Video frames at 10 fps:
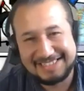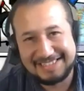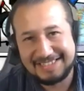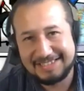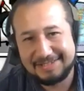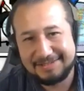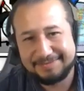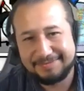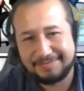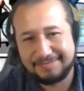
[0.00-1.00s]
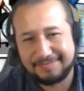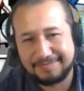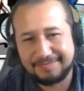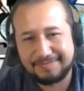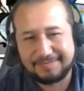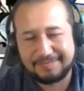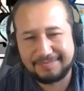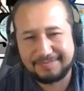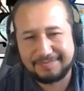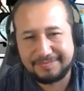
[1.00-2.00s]

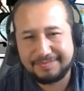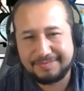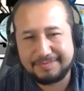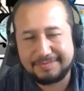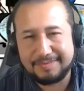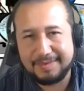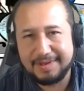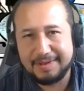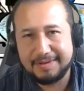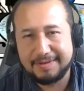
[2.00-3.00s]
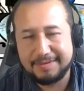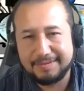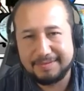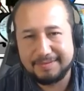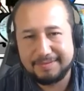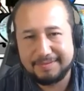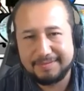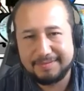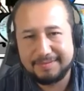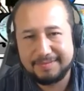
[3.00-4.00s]

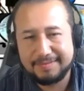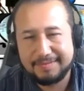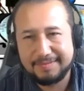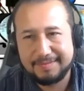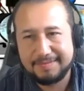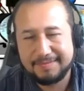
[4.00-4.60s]
This person isn't speaking.